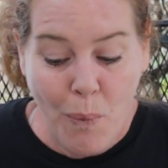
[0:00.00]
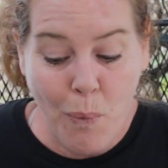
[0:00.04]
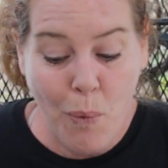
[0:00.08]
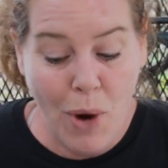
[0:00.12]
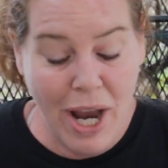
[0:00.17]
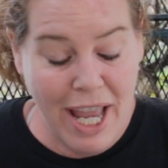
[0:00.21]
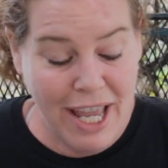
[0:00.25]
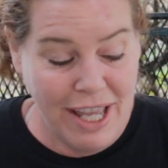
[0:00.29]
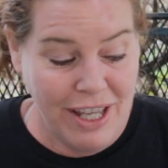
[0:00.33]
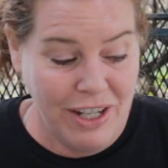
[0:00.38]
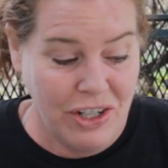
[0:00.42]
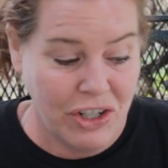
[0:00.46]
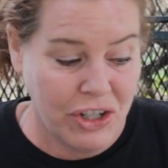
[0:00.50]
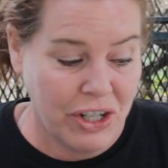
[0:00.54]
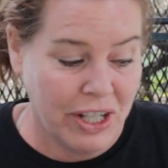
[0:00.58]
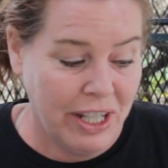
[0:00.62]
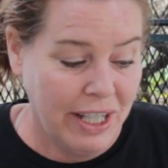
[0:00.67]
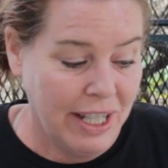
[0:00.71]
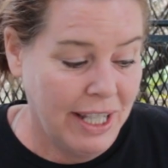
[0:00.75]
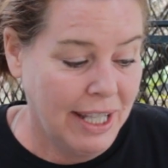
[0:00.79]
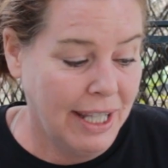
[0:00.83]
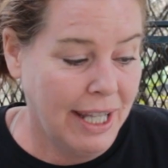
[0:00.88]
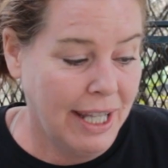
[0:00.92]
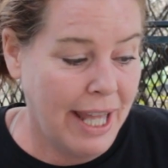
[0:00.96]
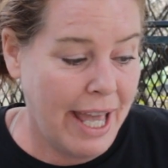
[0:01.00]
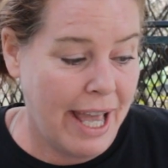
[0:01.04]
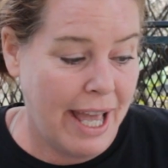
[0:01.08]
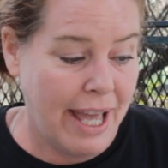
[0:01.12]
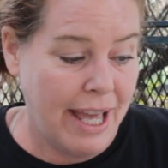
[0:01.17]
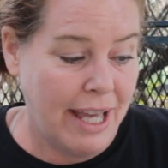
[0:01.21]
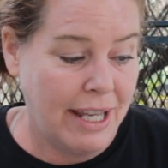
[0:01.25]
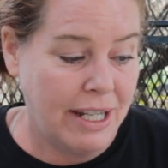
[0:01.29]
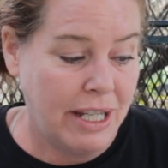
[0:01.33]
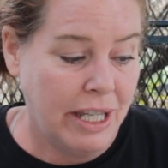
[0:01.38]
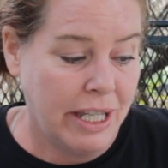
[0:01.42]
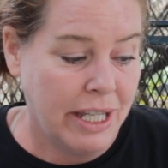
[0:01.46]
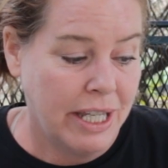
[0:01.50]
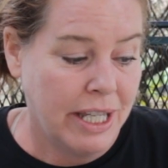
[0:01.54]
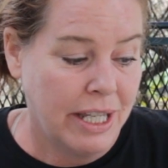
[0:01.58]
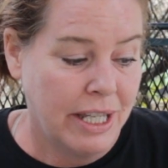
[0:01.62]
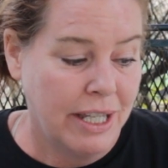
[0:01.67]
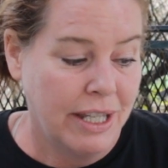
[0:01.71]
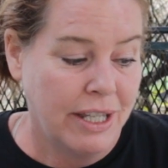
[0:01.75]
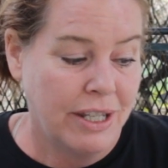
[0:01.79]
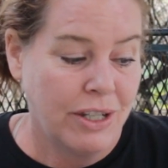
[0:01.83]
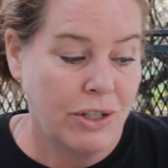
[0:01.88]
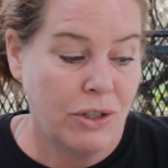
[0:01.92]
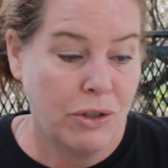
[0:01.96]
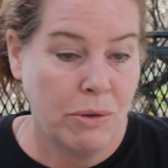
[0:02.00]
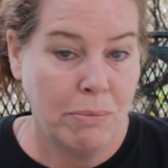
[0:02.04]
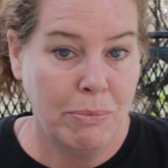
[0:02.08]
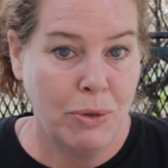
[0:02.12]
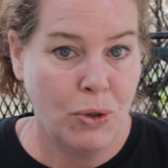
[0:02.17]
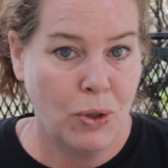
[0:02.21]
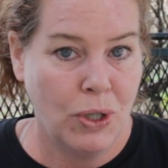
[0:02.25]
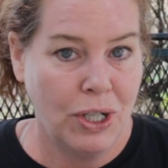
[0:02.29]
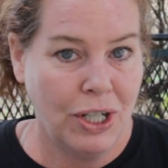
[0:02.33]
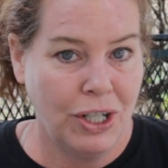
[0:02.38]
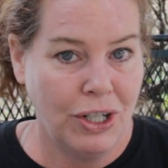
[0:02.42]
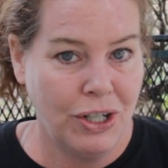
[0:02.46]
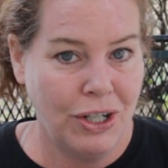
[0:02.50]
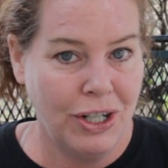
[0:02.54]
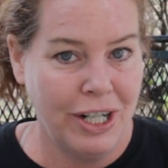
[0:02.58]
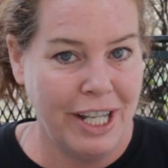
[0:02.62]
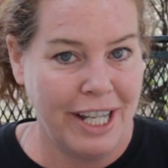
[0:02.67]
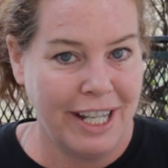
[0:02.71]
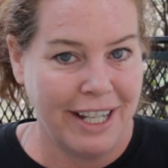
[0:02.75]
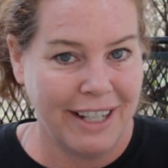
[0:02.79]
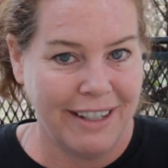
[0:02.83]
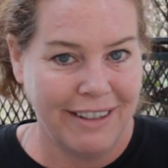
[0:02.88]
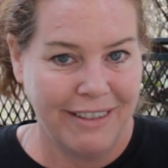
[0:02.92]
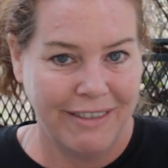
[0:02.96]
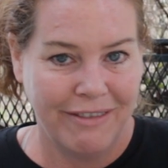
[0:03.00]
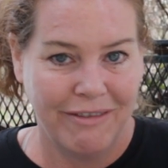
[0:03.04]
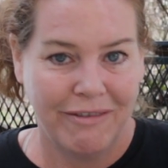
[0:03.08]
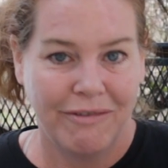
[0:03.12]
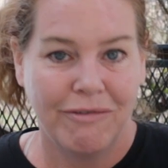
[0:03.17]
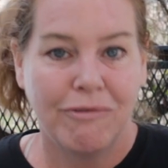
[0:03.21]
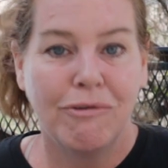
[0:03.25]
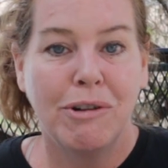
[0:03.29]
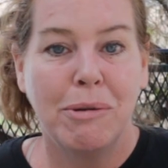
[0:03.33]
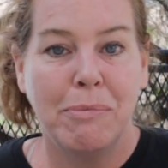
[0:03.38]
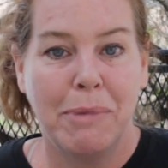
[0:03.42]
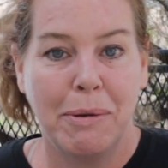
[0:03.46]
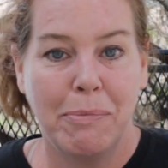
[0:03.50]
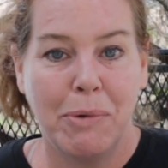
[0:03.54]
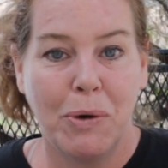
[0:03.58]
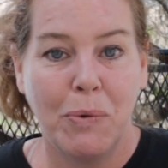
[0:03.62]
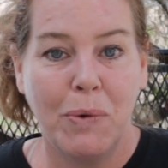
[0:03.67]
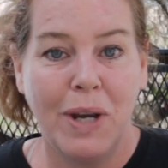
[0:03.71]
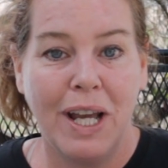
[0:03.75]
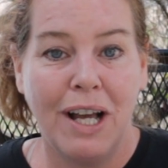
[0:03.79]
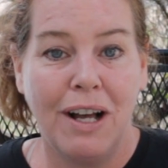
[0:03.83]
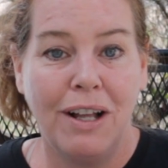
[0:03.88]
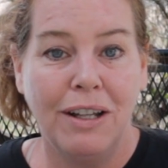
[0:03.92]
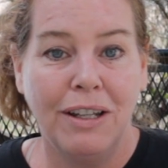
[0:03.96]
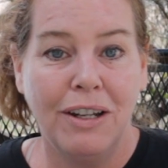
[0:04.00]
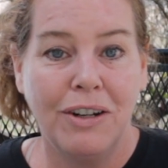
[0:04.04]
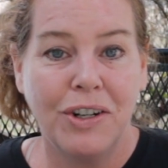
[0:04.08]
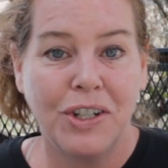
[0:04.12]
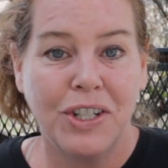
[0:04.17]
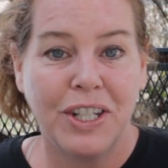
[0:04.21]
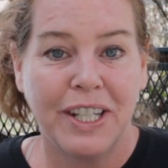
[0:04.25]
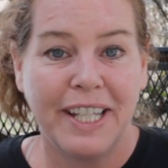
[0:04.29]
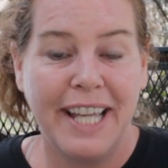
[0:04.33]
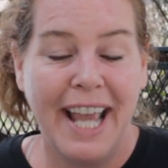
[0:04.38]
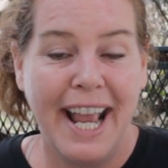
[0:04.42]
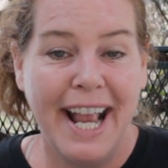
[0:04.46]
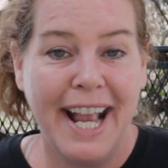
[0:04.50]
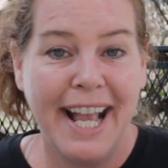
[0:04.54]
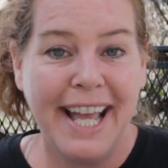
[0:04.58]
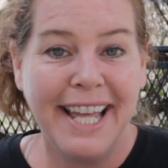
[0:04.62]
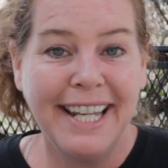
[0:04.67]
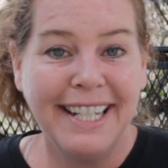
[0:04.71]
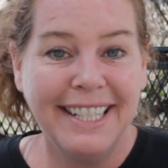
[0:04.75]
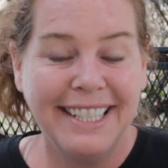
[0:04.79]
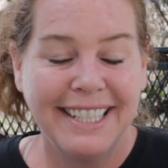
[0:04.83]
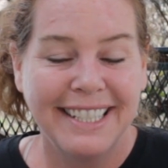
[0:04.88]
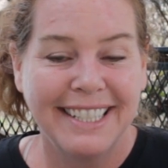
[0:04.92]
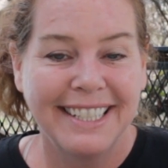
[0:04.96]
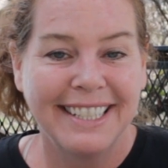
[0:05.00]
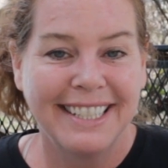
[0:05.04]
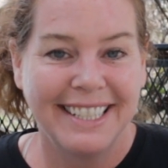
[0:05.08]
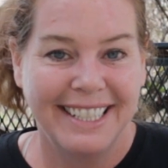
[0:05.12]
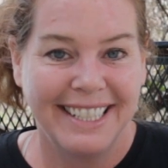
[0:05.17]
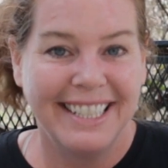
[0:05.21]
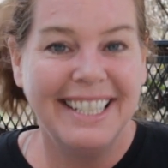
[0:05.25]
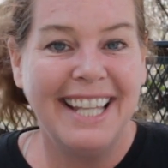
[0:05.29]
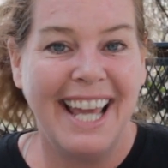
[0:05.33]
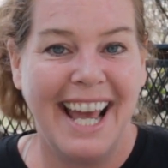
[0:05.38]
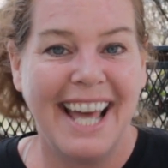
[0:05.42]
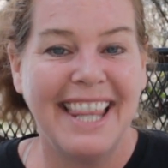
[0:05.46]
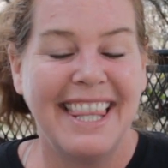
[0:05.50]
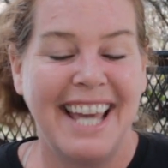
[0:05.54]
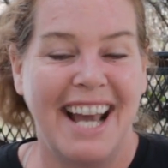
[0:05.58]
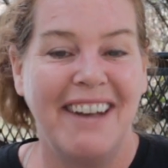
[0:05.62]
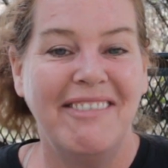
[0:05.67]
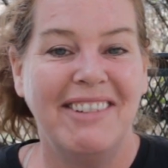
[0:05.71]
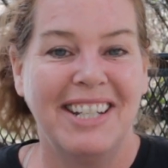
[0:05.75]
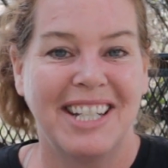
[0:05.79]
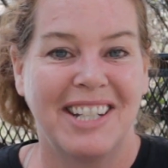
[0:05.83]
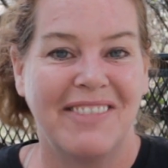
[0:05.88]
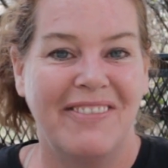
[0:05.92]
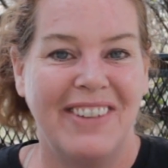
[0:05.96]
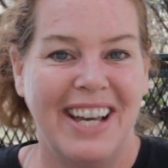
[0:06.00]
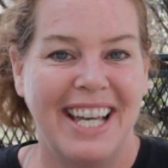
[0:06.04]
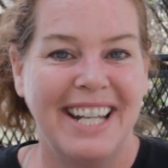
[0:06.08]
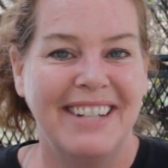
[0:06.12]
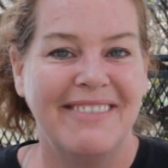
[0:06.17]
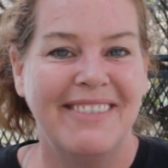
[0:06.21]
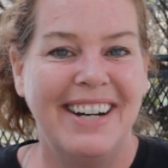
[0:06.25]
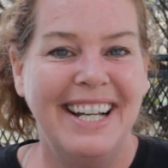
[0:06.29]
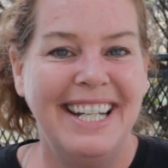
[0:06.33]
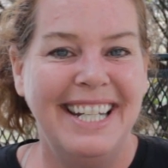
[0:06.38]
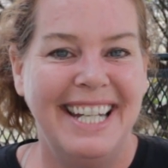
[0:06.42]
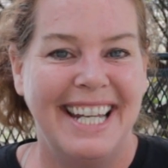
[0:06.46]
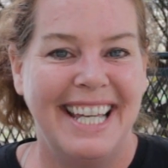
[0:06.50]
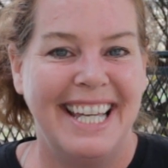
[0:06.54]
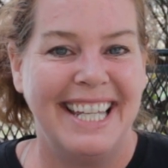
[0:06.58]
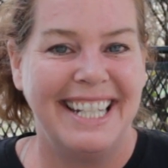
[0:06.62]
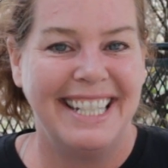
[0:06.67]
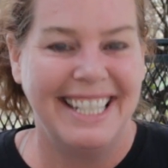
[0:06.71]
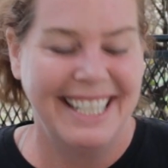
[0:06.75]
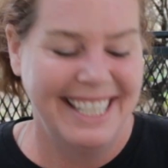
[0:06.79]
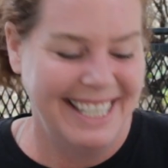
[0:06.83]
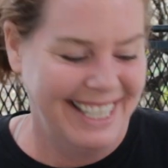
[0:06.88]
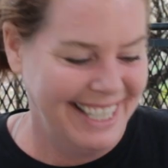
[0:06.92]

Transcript: Which led to more learning. Remember we all learned to can? Yeah, that was fun, wasn't it?